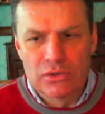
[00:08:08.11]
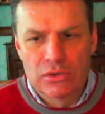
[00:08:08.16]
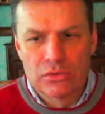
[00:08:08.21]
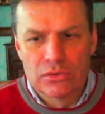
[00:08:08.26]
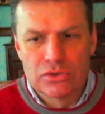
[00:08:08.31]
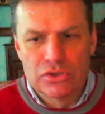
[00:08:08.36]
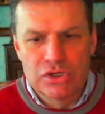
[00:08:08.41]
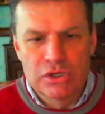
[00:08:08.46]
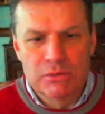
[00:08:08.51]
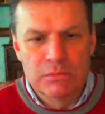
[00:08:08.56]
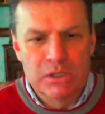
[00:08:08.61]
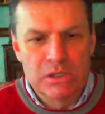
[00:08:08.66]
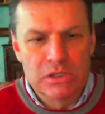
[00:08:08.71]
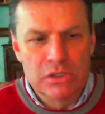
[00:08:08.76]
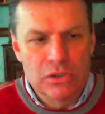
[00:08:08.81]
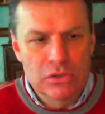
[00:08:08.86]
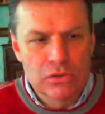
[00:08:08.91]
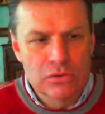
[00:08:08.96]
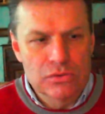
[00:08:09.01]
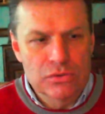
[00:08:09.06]
on GB
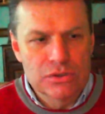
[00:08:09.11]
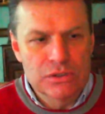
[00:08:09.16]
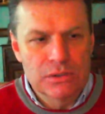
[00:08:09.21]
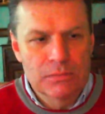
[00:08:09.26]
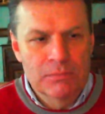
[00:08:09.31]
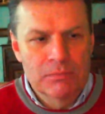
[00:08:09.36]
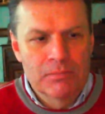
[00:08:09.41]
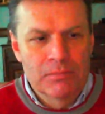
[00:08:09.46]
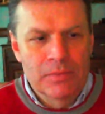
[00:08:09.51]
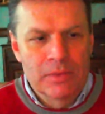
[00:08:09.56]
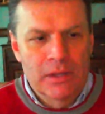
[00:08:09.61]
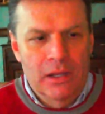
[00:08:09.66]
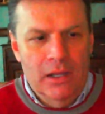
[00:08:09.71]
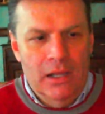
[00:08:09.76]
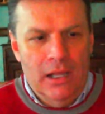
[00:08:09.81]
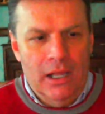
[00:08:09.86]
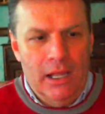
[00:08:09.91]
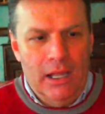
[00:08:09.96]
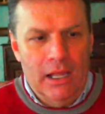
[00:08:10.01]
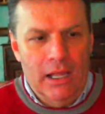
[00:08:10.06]
News,
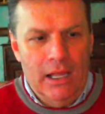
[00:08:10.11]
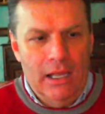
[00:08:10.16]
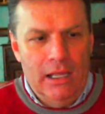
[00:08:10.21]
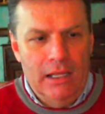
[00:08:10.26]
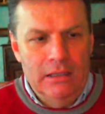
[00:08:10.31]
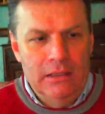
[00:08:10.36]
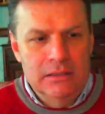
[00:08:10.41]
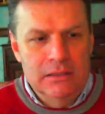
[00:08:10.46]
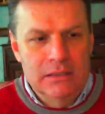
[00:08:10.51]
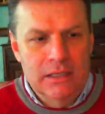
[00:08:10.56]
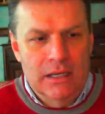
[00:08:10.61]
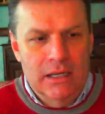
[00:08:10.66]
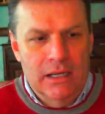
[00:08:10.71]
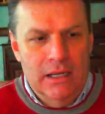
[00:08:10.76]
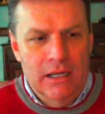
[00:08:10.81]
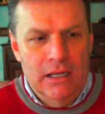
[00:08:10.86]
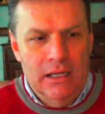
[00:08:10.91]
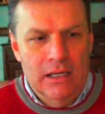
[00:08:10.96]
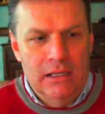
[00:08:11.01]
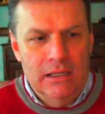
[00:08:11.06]
and
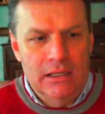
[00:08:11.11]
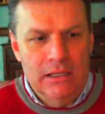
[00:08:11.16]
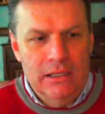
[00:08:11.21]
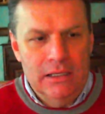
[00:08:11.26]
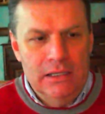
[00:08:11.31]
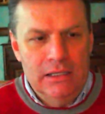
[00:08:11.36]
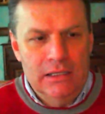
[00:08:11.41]
I